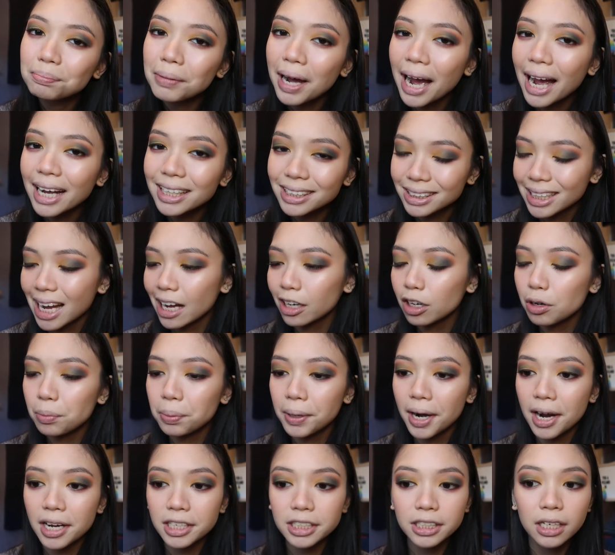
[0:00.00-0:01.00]
eyeshadow
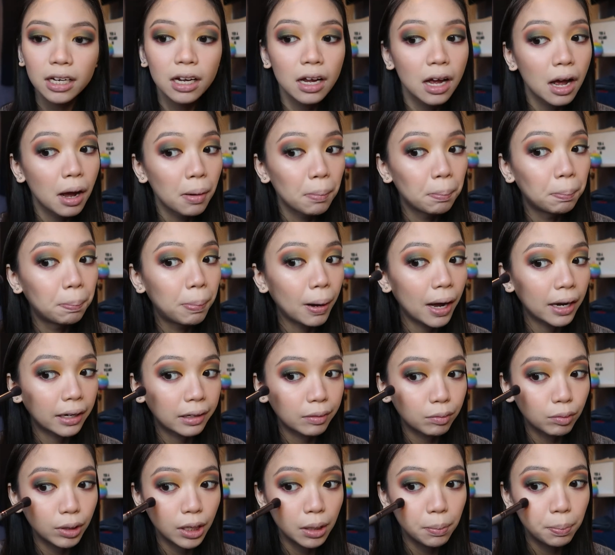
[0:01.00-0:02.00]
brush,
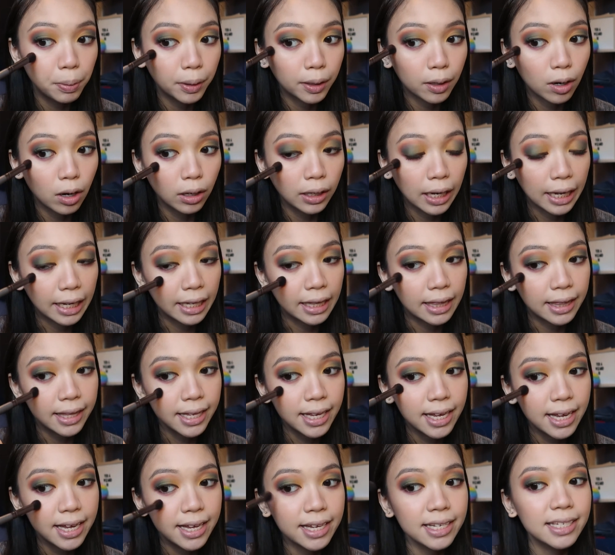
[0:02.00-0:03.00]
but when you put it on like
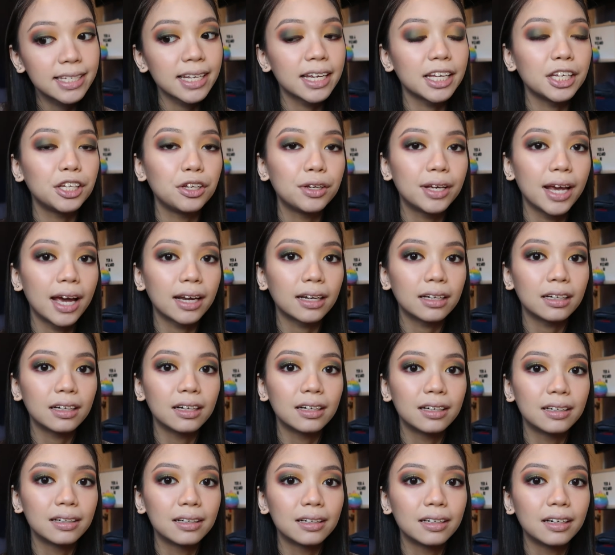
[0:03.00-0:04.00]
this, you get
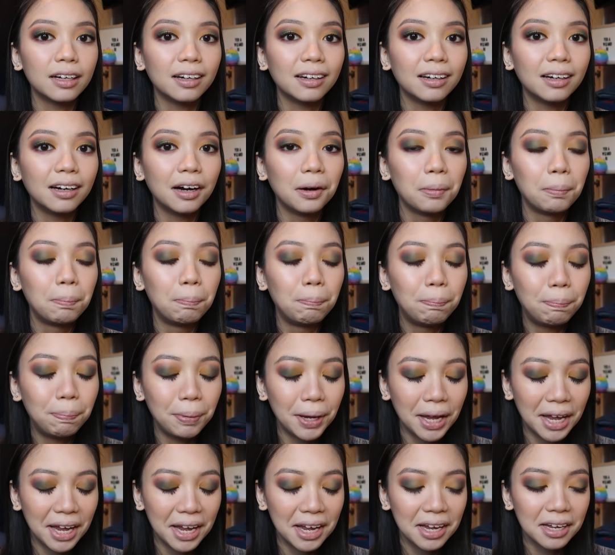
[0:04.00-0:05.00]
a
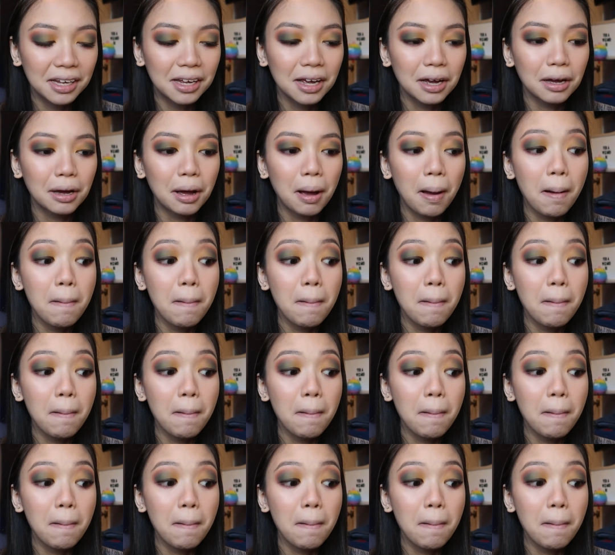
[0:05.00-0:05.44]
big